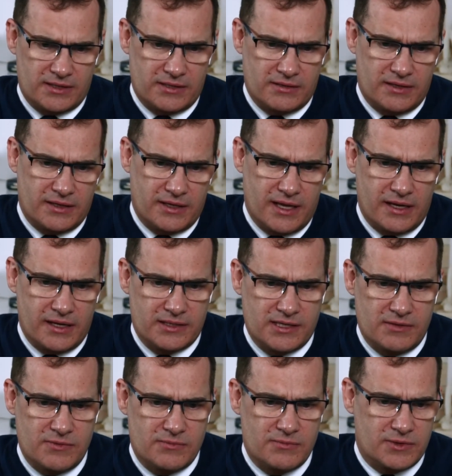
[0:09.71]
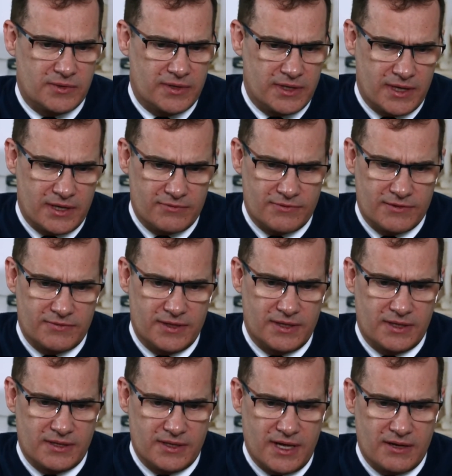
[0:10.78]
This is the, getting somewhere between
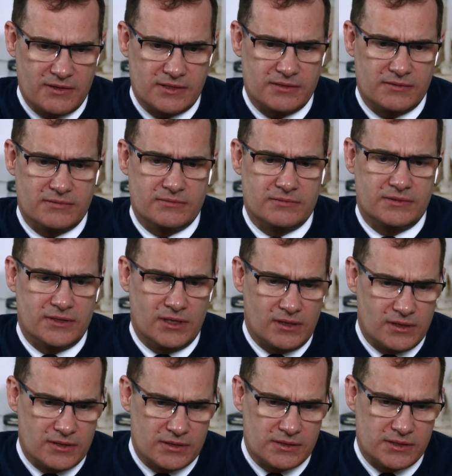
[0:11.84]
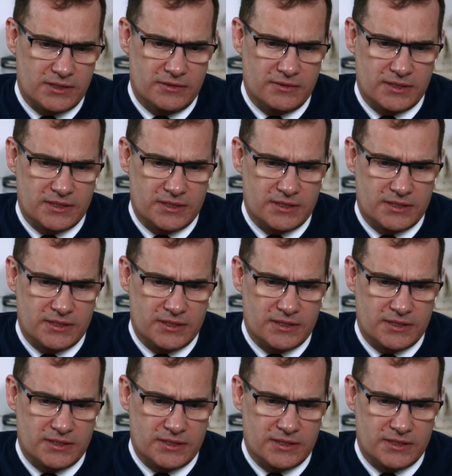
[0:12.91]
$950 and $1,000